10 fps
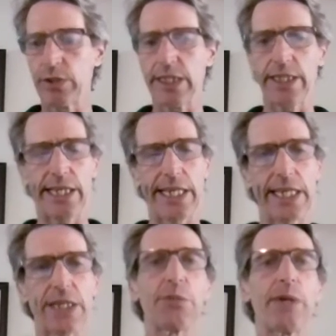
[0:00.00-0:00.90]
We had
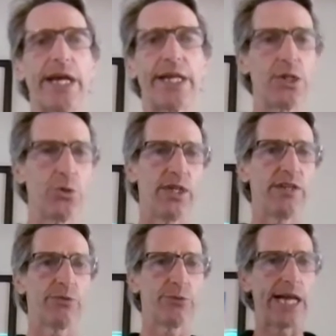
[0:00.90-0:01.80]
handymen who
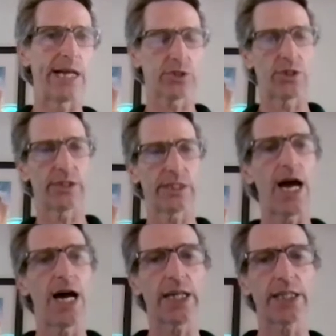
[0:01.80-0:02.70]
we're now starting to
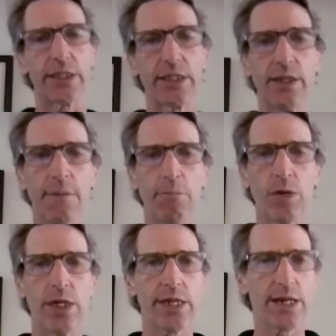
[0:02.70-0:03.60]
hire,
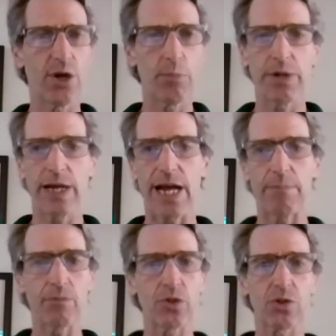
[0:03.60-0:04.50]
but
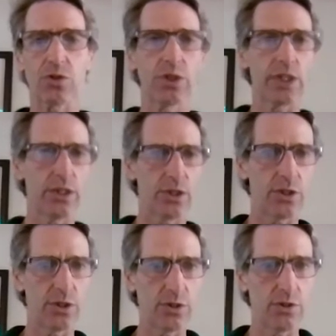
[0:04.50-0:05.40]
I'm
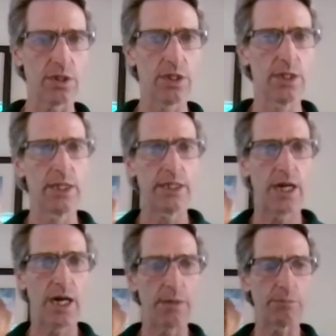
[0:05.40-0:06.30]
still
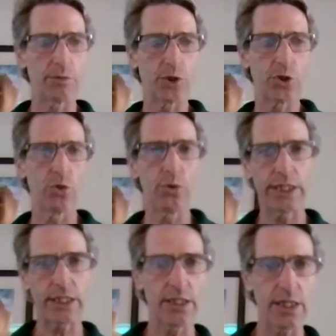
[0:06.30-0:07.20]

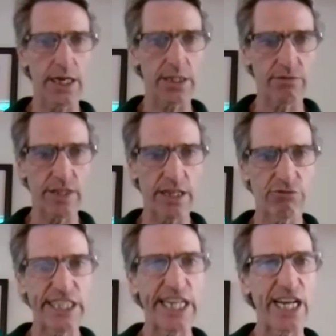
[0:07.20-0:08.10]
doing a lot of that
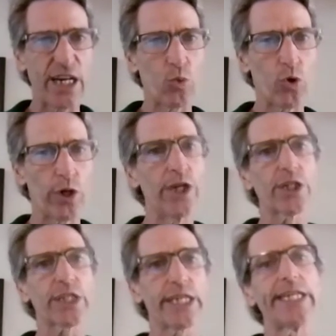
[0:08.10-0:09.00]
rehab
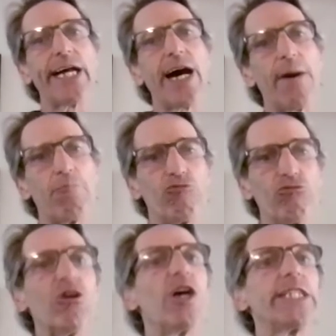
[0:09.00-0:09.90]
work, and I'm
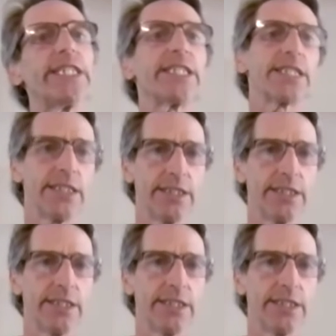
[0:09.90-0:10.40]
running